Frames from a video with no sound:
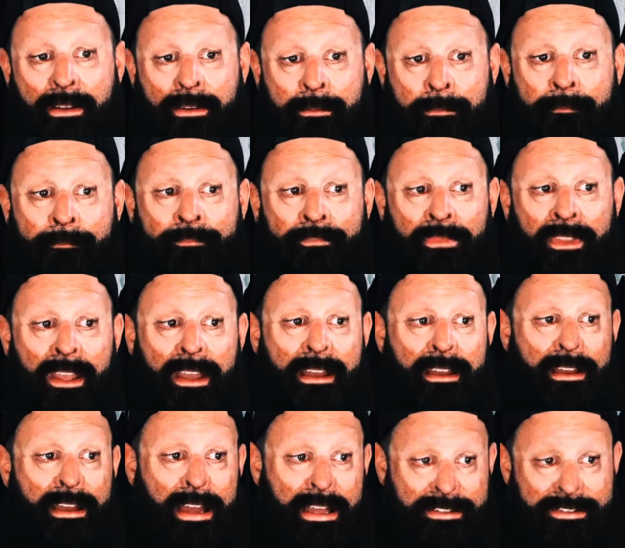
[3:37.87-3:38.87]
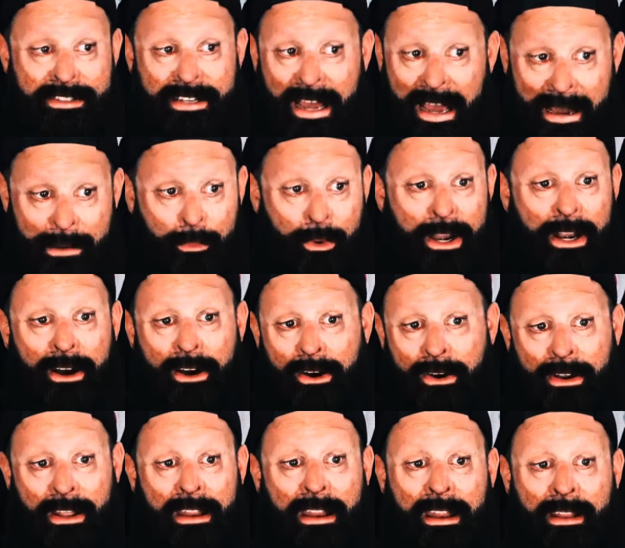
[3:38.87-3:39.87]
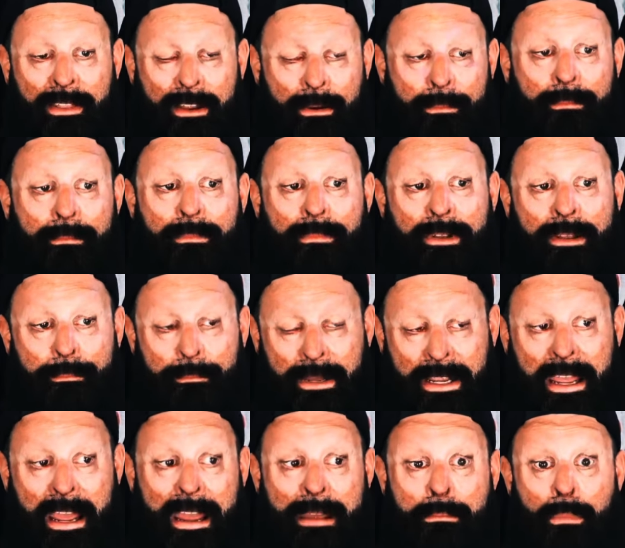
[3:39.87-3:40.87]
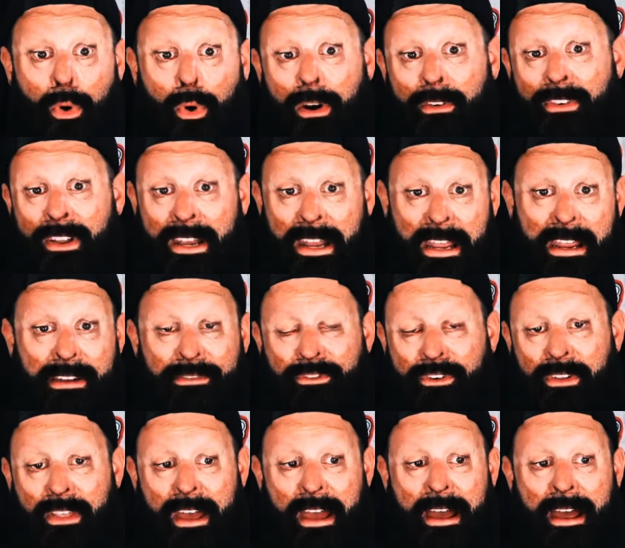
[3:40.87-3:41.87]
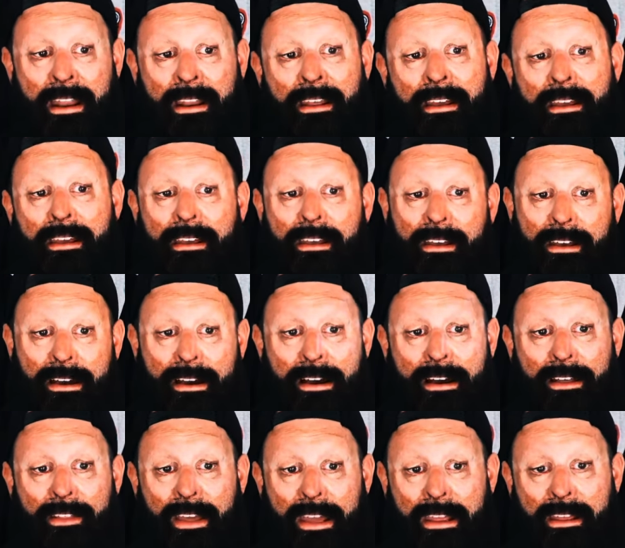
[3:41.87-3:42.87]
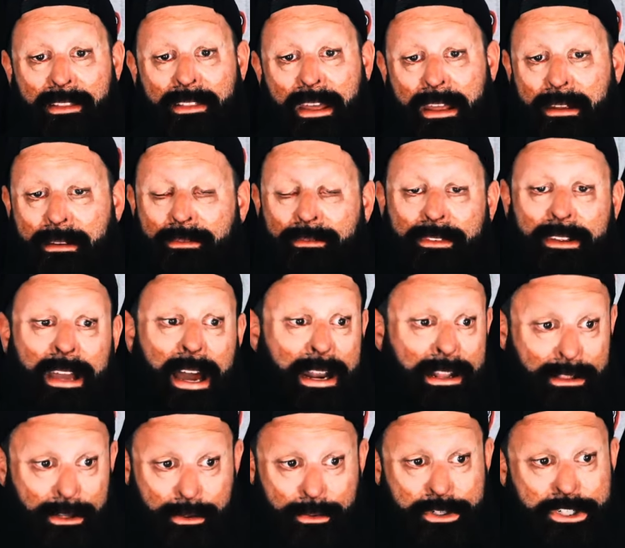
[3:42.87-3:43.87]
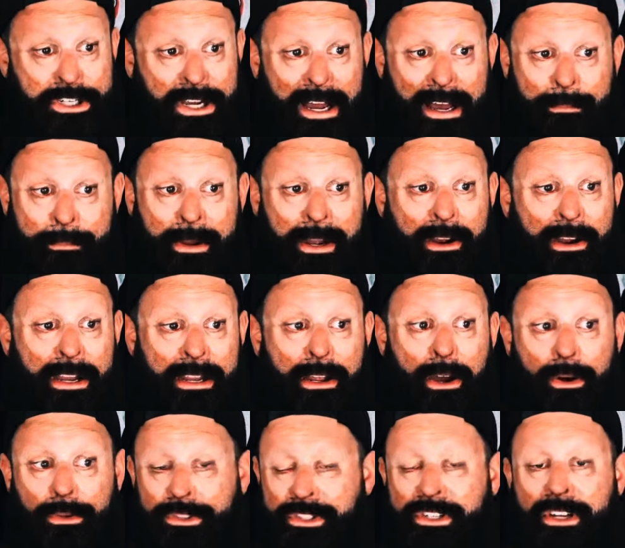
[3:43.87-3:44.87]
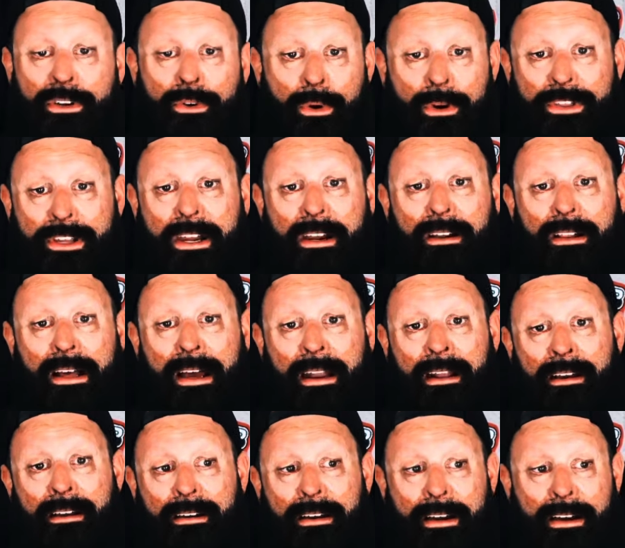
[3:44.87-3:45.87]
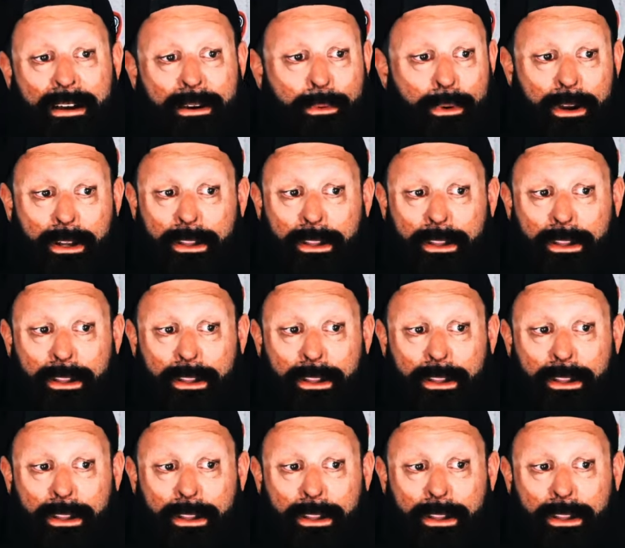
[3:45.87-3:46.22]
And as time went on and there became more of a need for that, they got a little shop here in Goldston, North Carolina. We're a